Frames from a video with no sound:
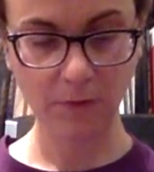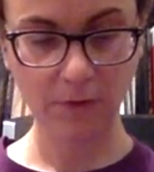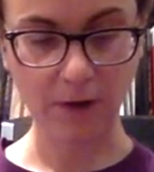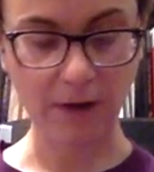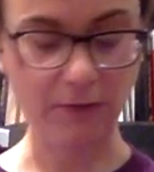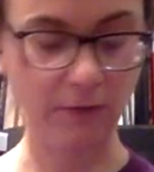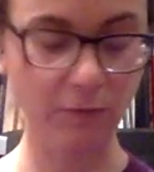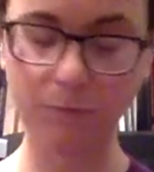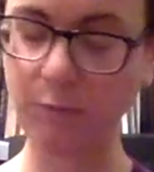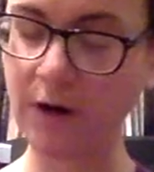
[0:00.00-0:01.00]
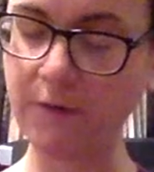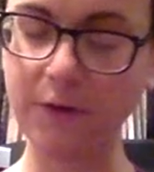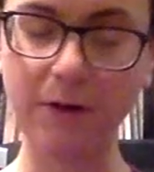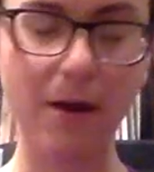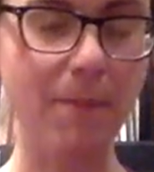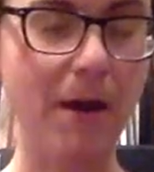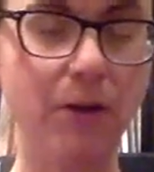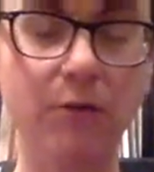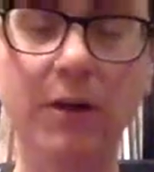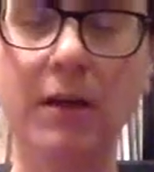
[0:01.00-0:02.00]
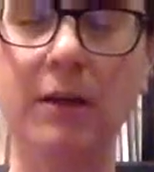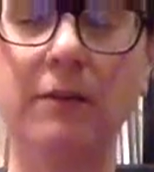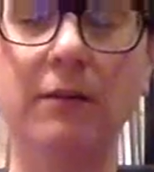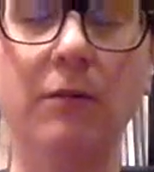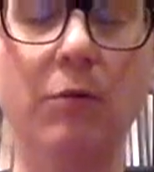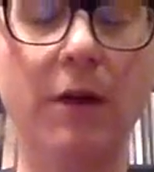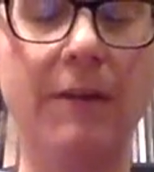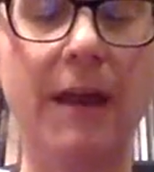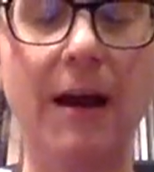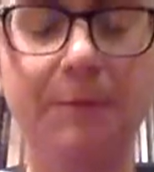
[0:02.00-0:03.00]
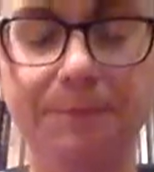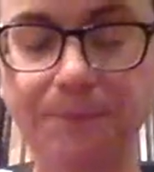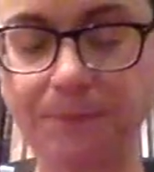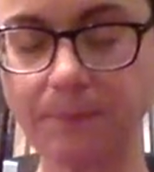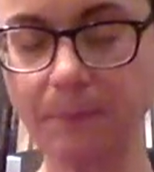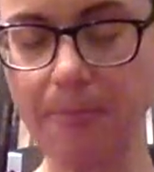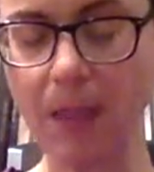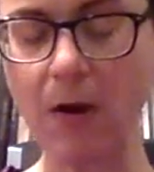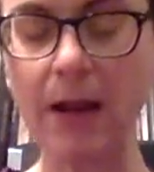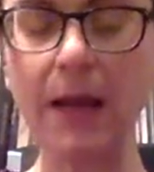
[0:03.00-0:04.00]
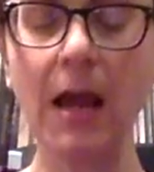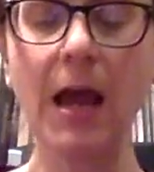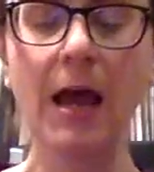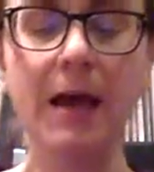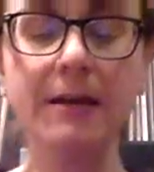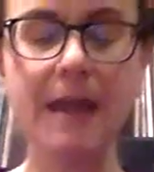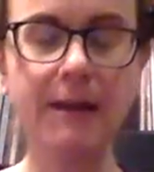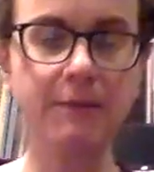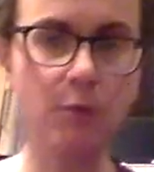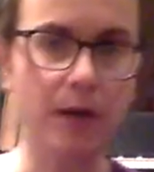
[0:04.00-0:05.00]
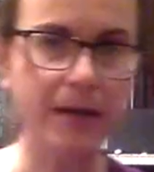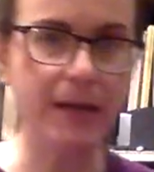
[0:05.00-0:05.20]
Great. So whatever amount you need to work that out. All right. Next one